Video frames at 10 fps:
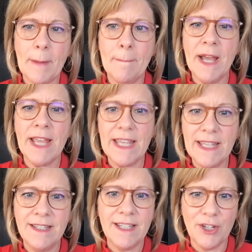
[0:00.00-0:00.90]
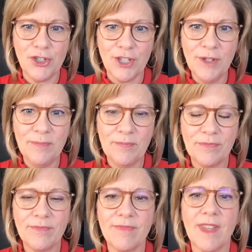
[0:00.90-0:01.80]
my intention
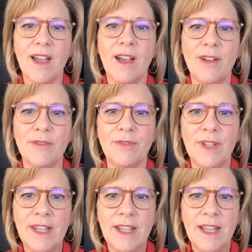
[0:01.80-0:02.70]
of